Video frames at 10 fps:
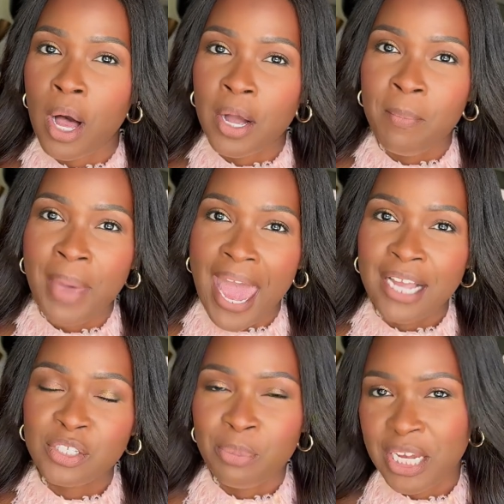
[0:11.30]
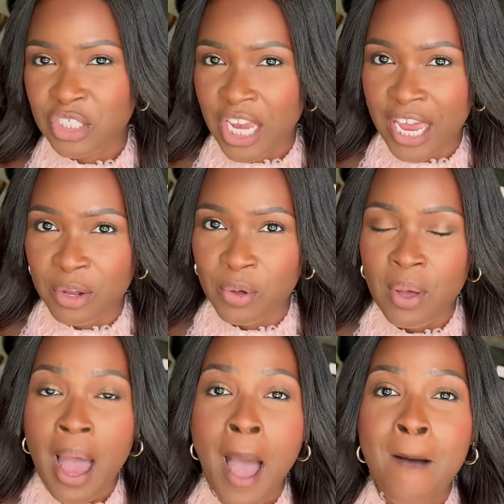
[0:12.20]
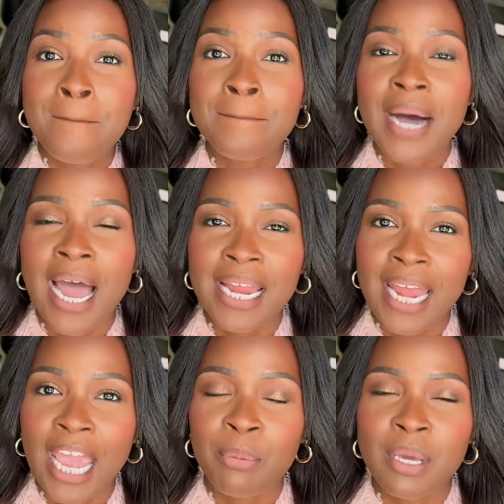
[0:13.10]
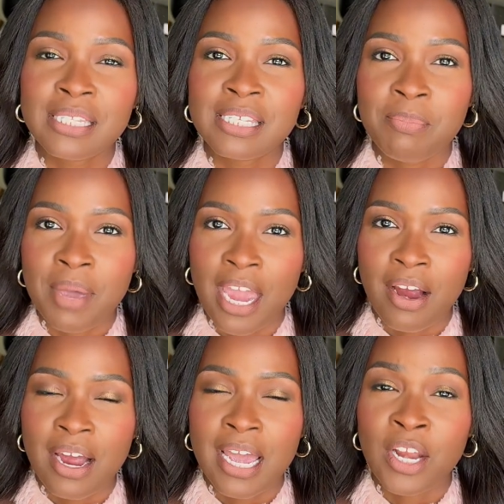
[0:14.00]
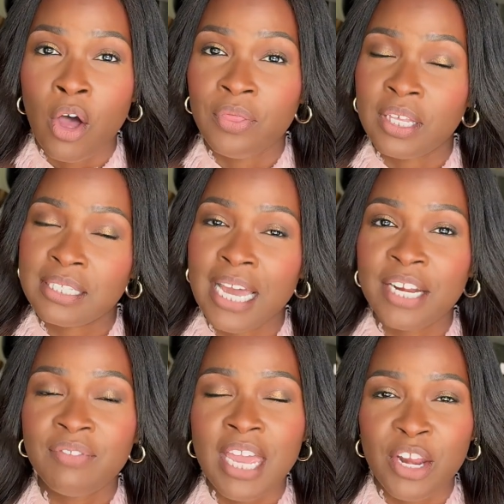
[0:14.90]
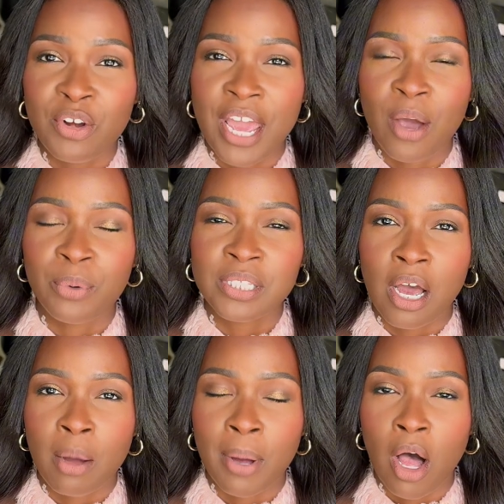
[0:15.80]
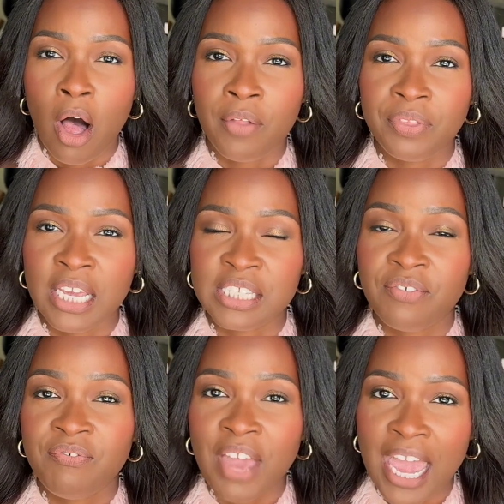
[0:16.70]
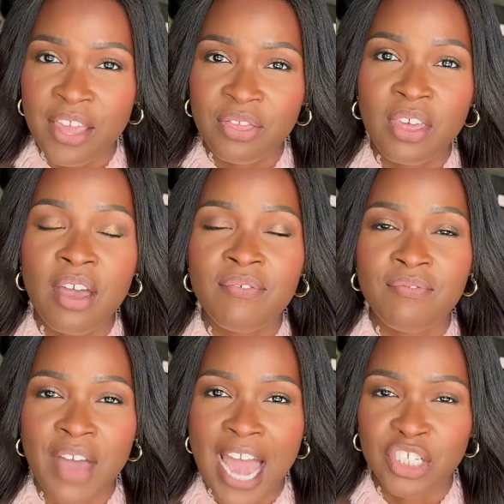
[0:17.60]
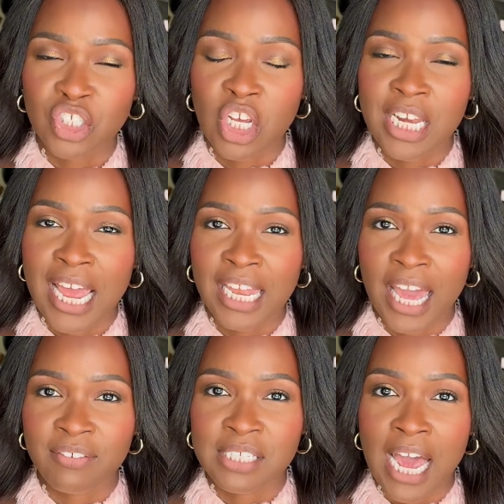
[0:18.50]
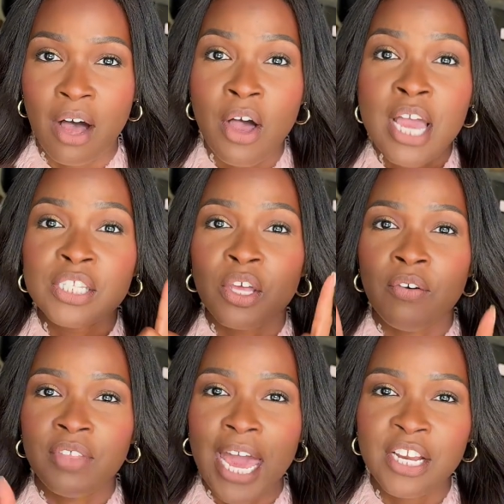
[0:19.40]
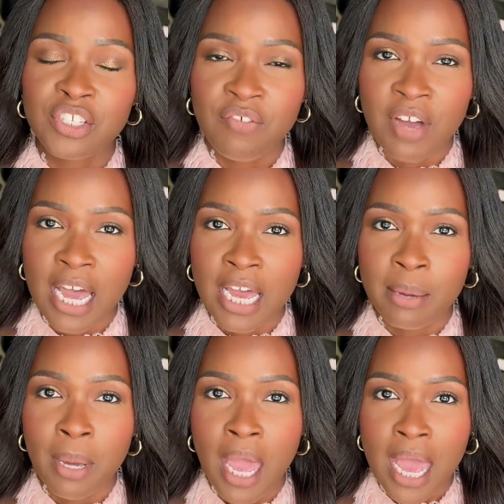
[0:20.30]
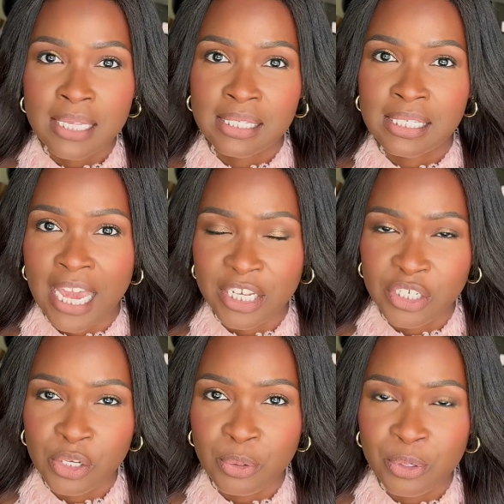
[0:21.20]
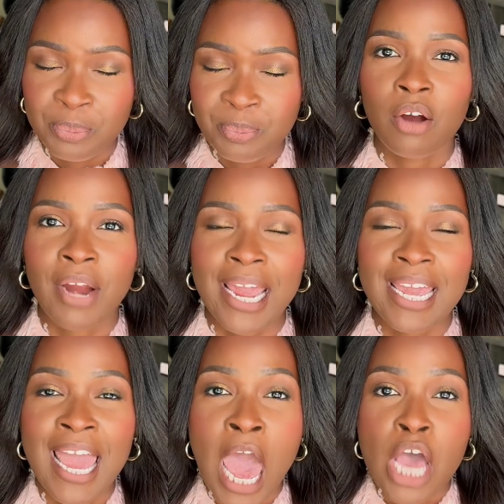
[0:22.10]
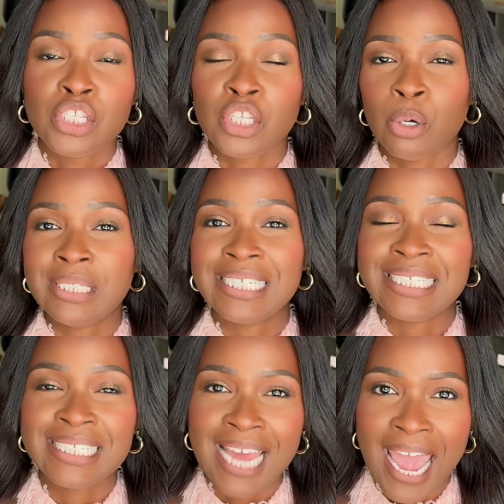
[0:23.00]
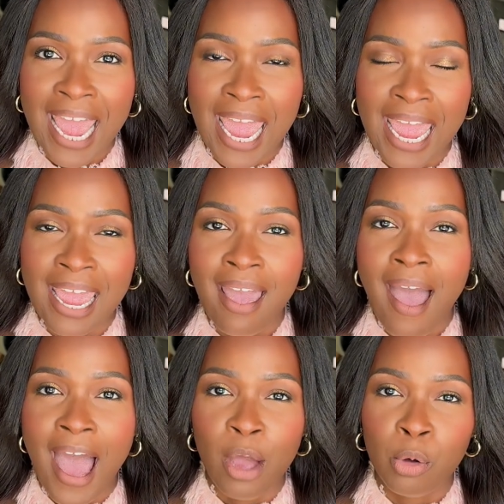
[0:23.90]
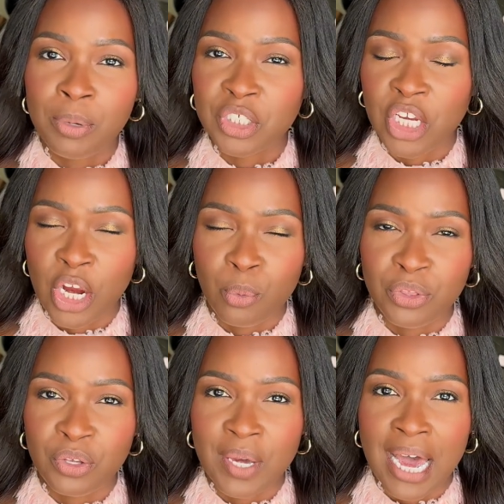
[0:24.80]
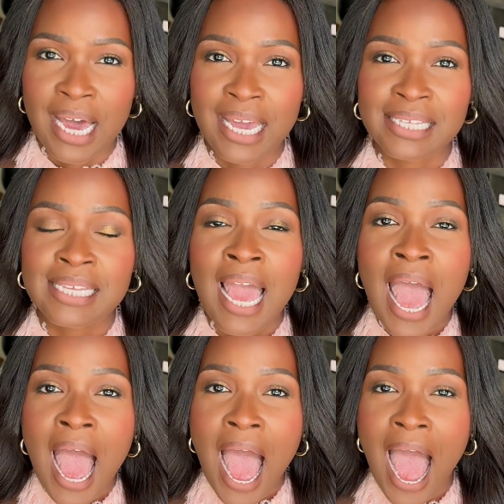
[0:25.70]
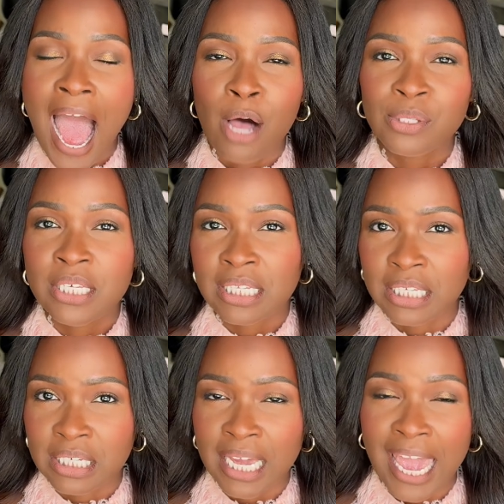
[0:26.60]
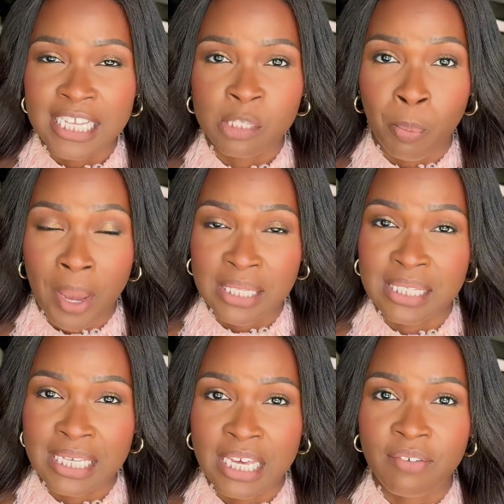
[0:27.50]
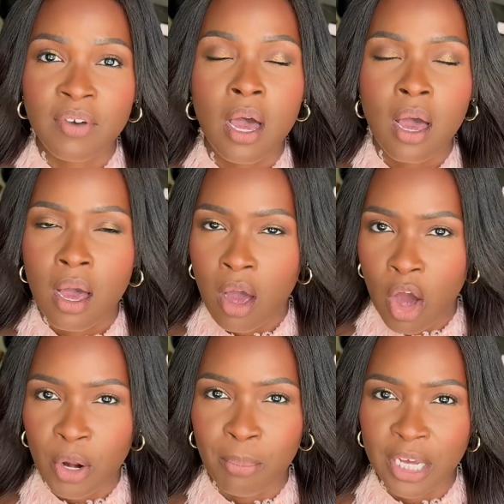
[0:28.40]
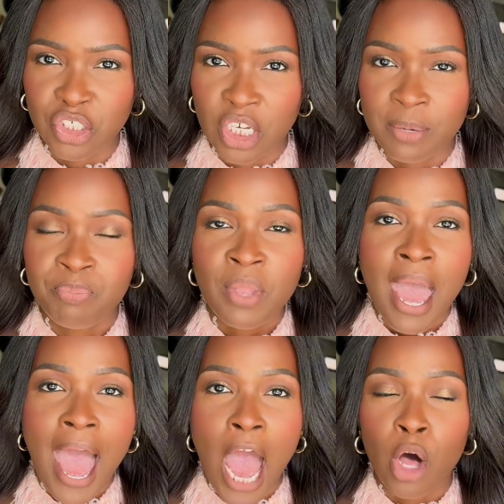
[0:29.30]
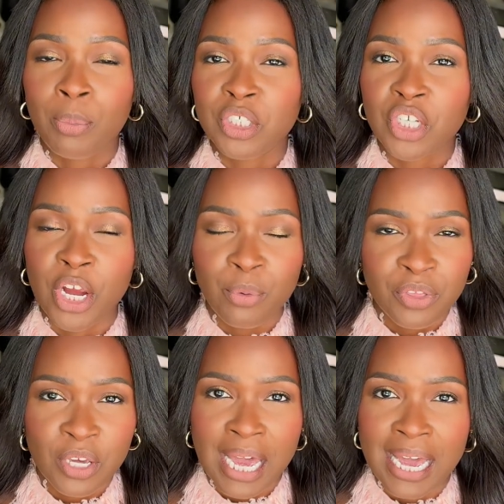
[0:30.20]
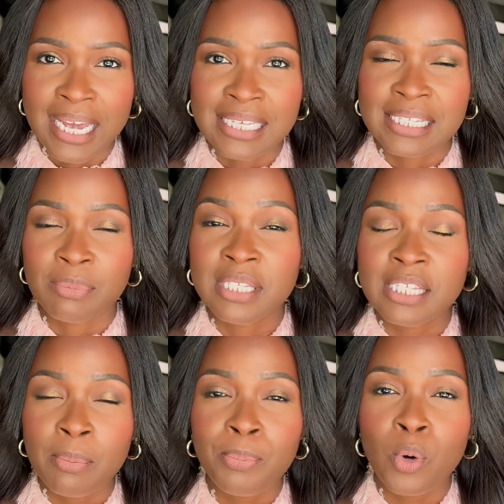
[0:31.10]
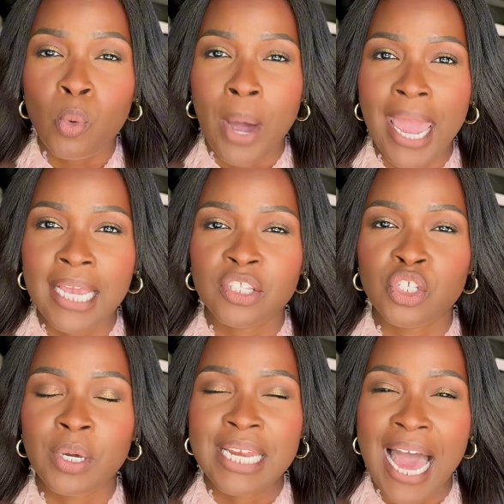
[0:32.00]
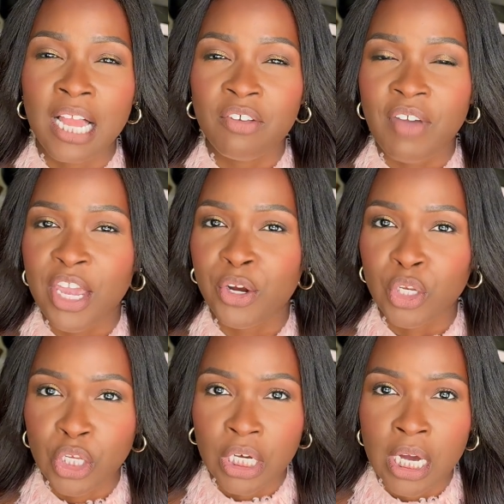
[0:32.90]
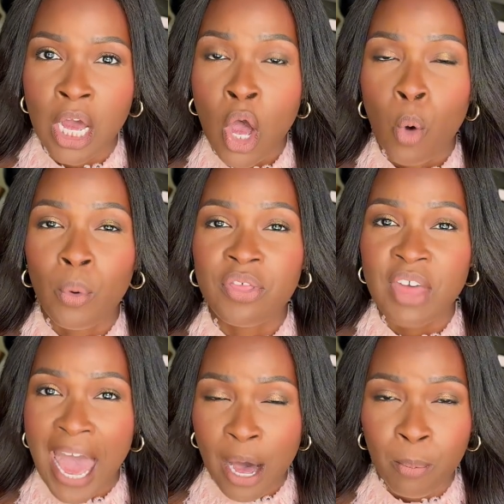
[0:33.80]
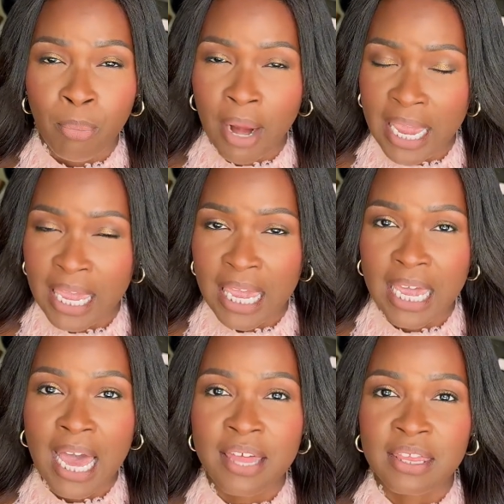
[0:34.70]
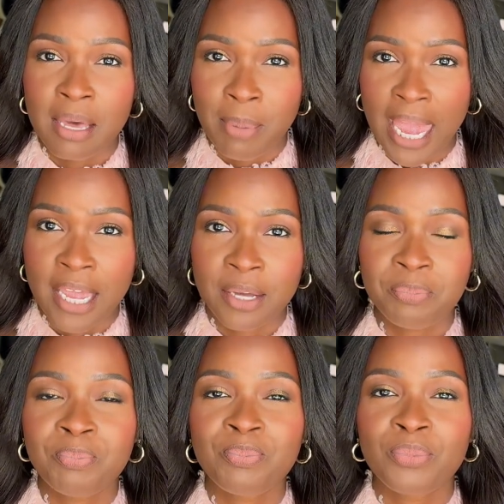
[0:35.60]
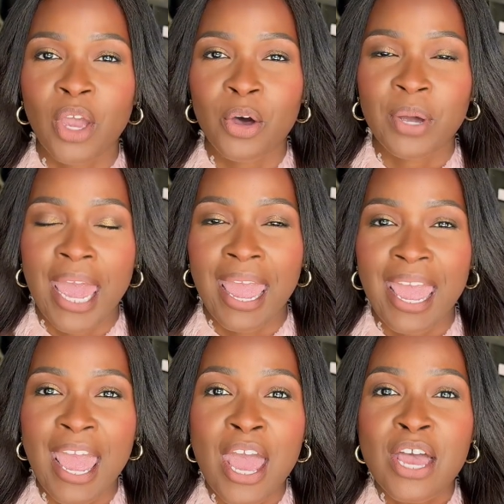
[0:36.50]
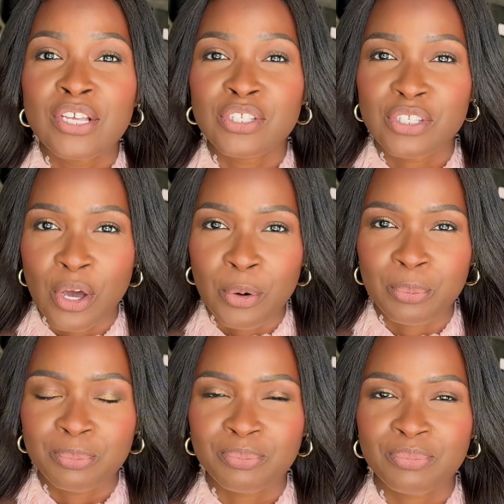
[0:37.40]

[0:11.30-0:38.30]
welcome back to my channel. My name is Tamara, and on this side of the internet, we talk about all things faith, fashion, and lifestyle. So if that is your vibe, stay tuned. All right, so today I will be sharing with you guys how to look expensive on a budget. I will be sharing with you guys some simple ways you can elevate your look without breaking the bank. Okay, so